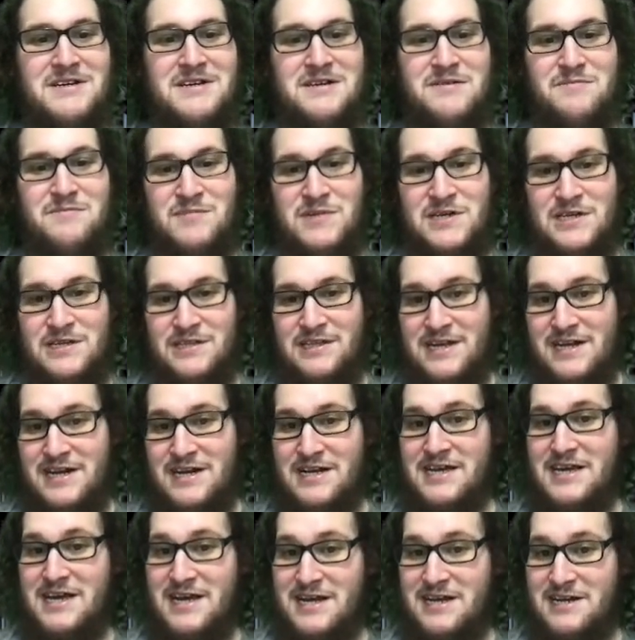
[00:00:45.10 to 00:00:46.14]
But then
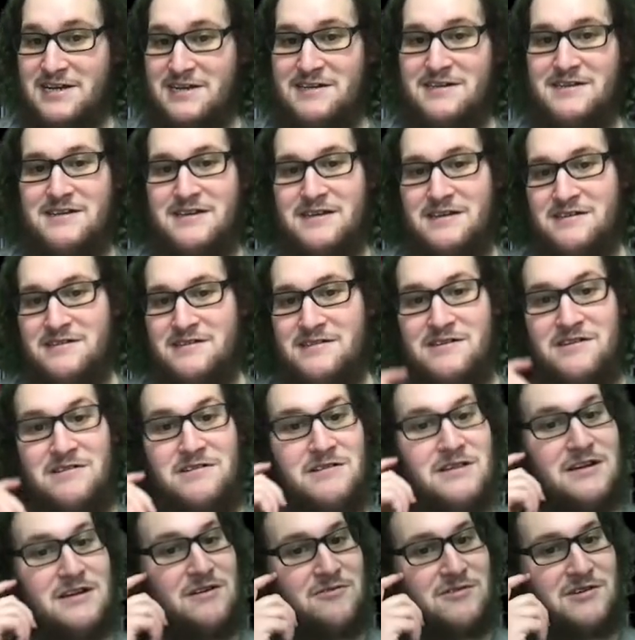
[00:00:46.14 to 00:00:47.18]
again, it could go
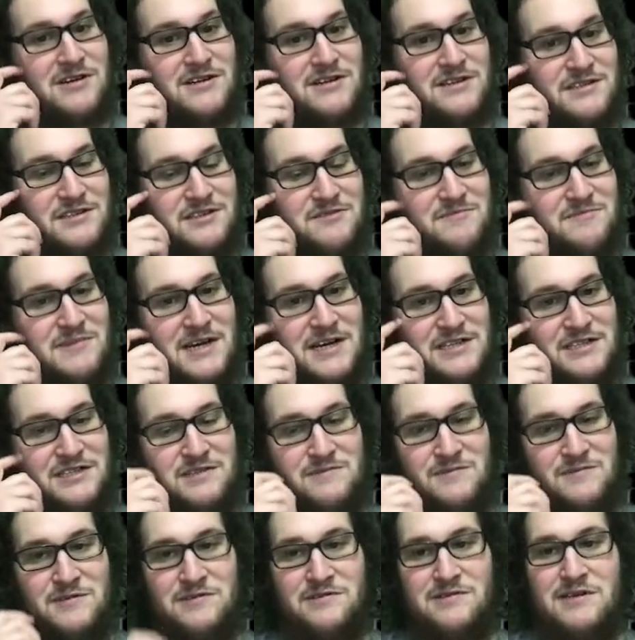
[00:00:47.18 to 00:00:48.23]
lower. It's still
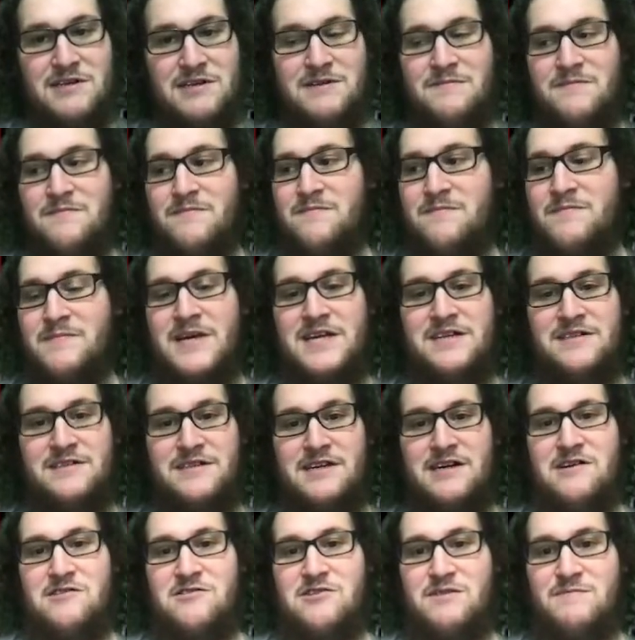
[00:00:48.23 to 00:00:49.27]
possible.
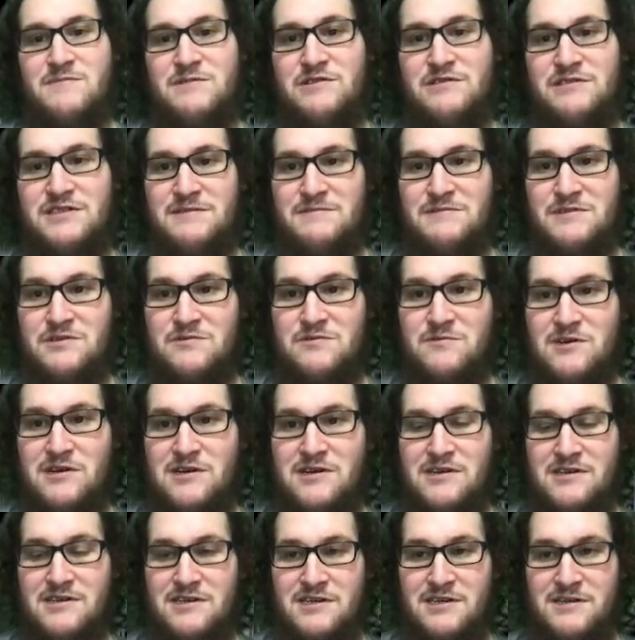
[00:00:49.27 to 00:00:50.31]
Basically, how crypto seems to
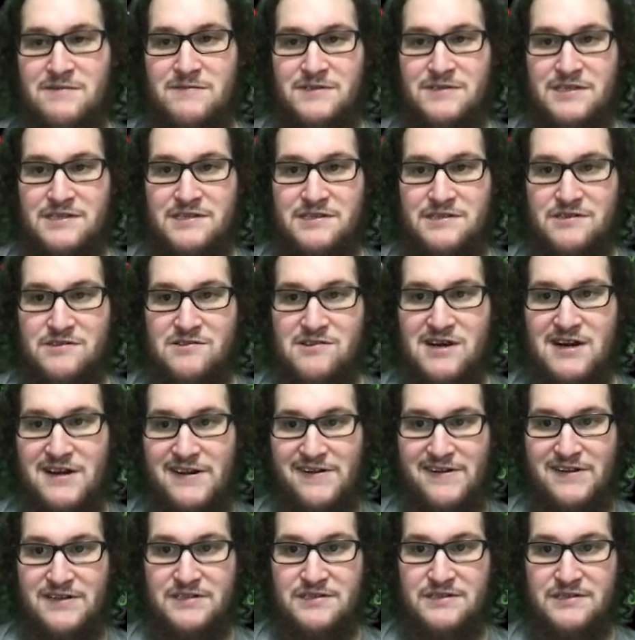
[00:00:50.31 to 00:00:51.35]
work with these
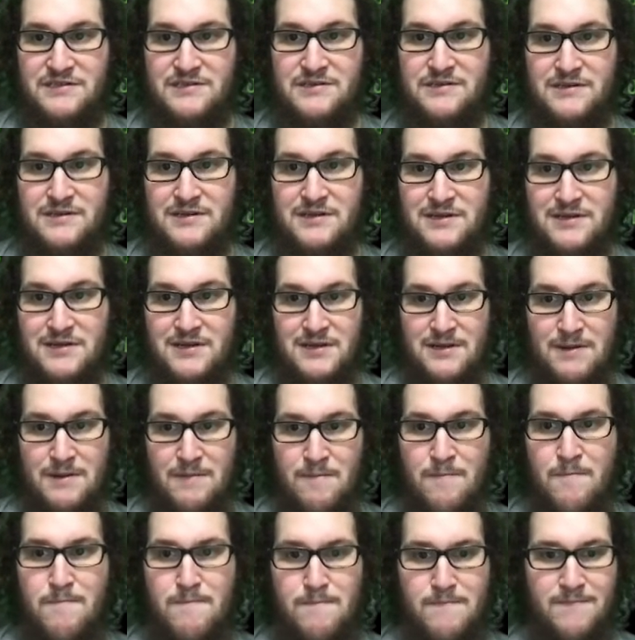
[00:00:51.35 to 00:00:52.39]
crashes
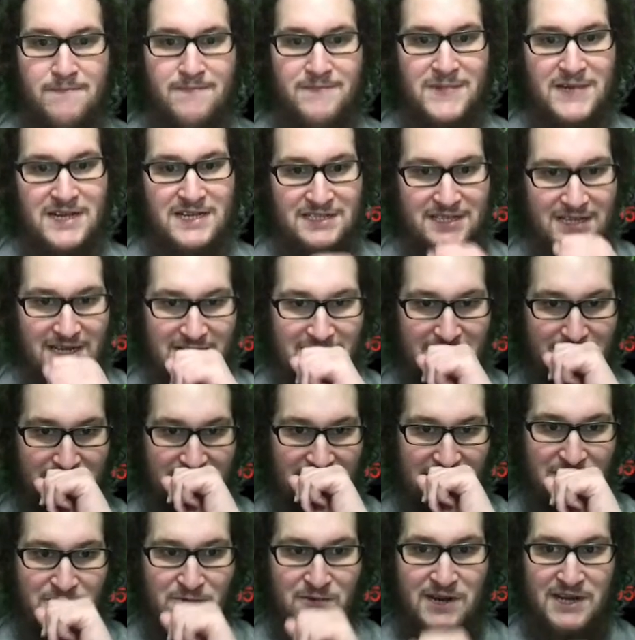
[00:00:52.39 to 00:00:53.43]
is they come in
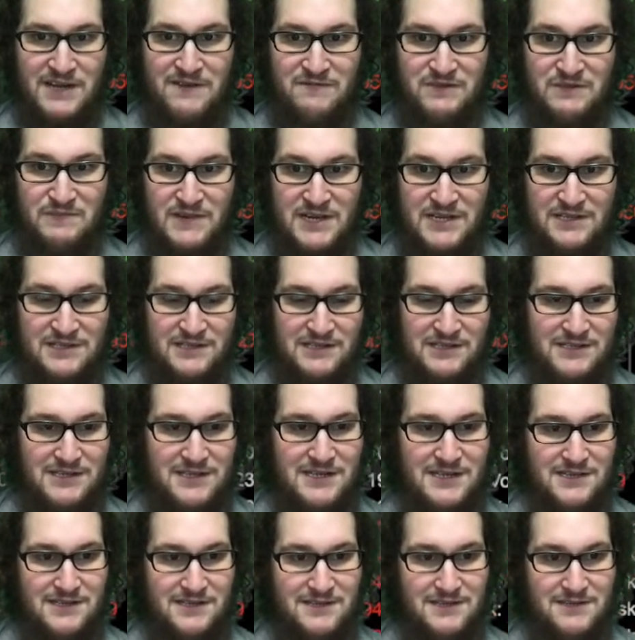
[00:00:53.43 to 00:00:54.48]
like waves,
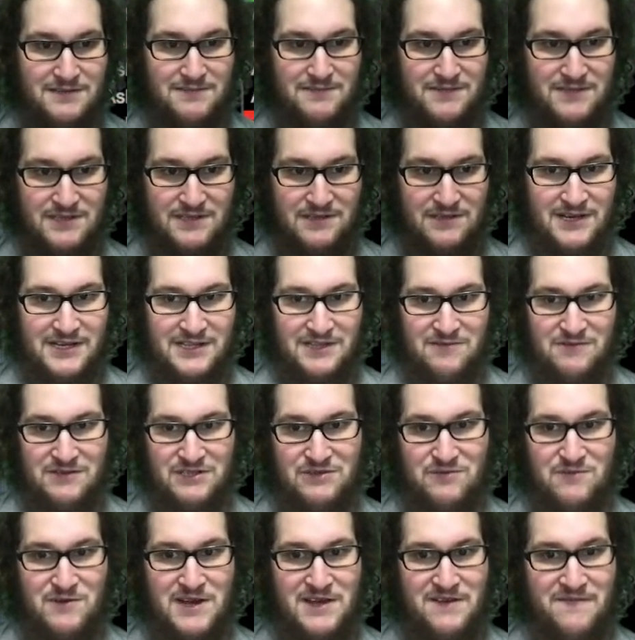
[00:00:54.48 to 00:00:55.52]
basically. So like there was
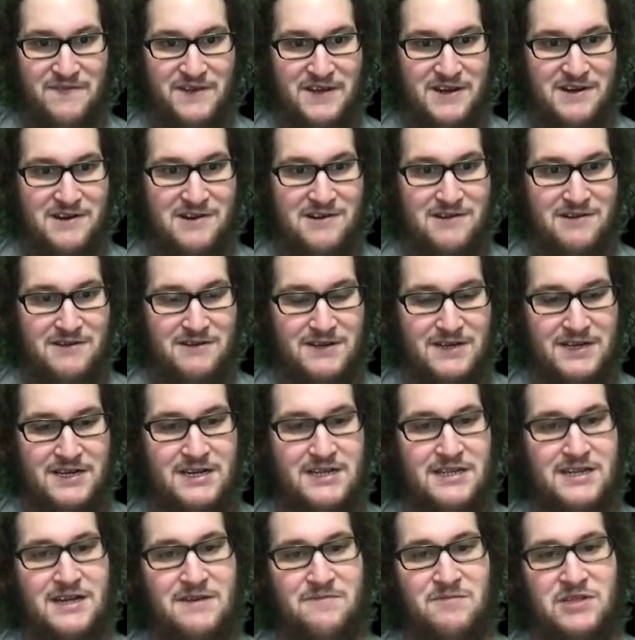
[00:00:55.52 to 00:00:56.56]
a wave here,
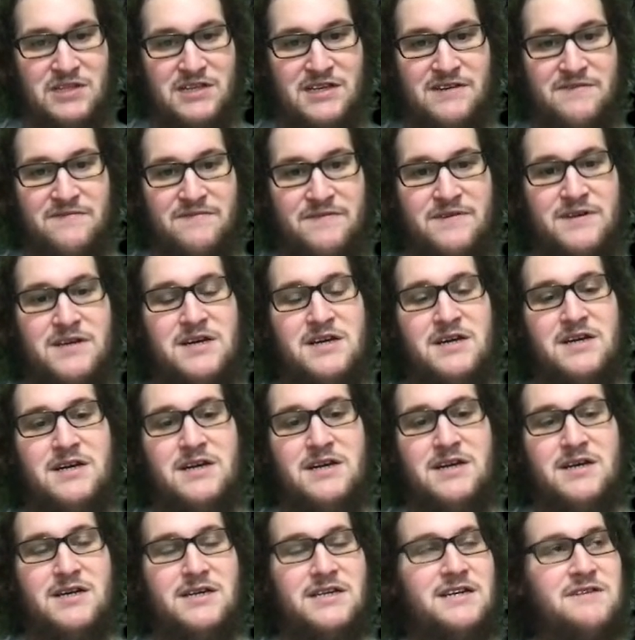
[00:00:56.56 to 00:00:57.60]
and I believe,
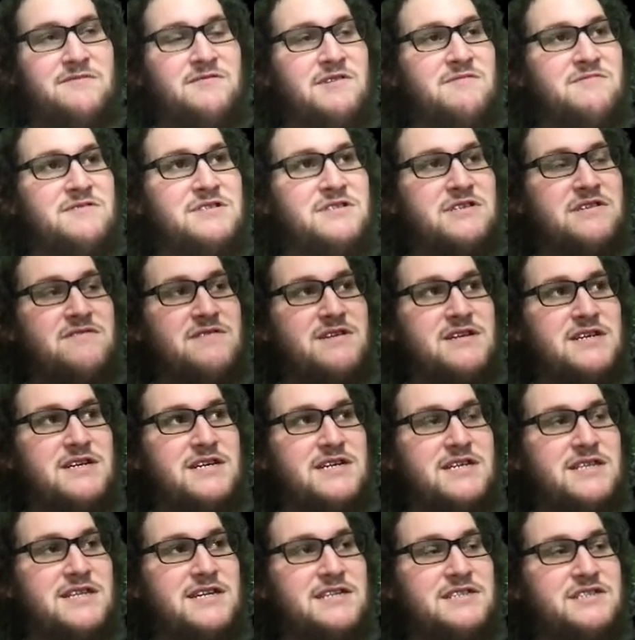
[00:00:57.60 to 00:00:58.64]
yeah, what was going
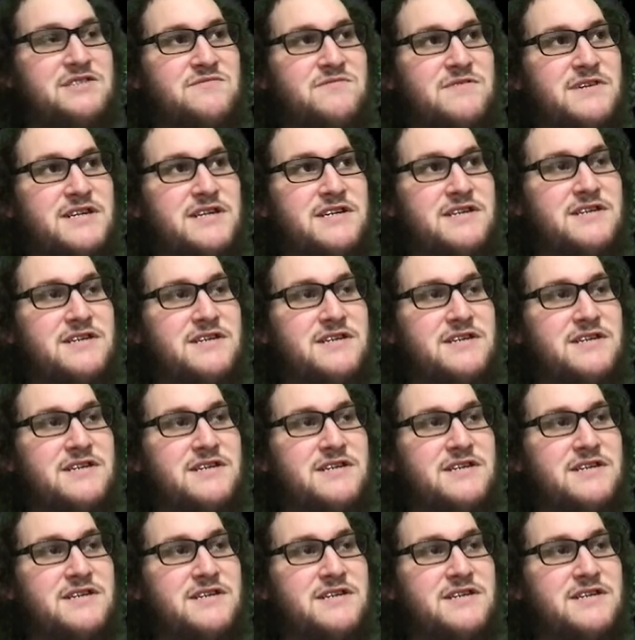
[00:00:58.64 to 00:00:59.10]
on last week?